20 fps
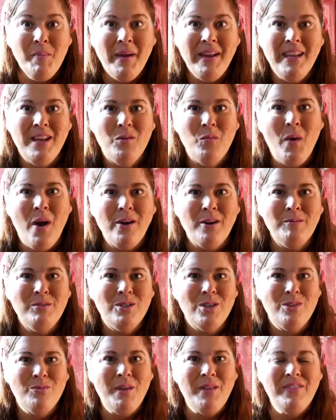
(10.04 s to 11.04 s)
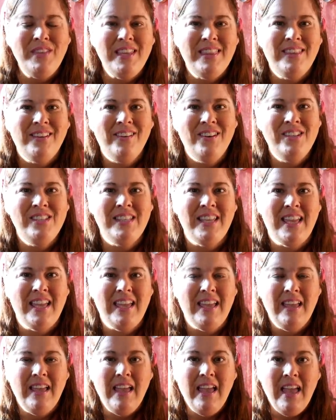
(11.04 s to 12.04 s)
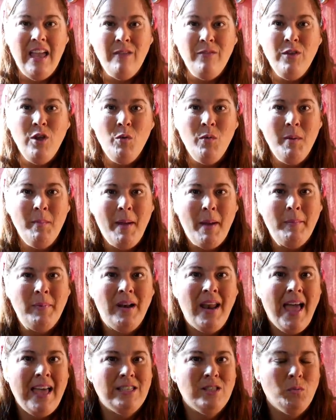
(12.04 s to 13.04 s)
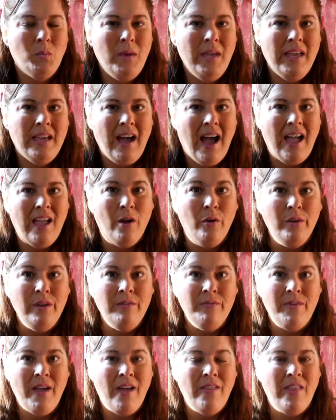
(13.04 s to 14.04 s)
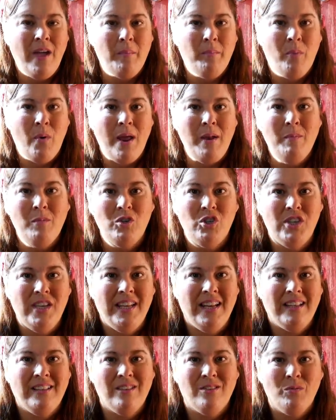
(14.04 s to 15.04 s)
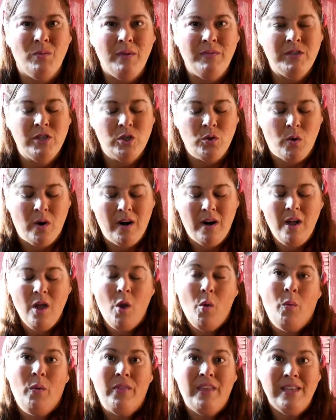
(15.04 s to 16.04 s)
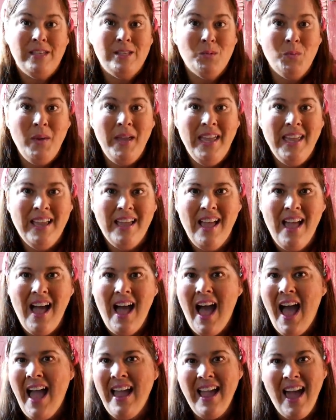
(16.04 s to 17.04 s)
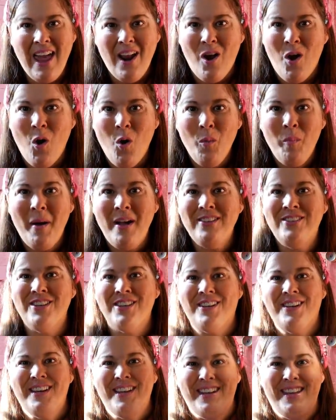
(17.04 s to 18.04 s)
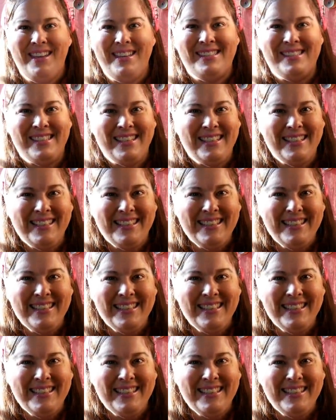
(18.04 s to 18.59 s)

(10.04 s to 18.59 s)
everybody and welcome to Thrifty Thursday. If you remember last week, I only found that bread machine at the thrift store. Well, this week, I got a whole bunch of goodies.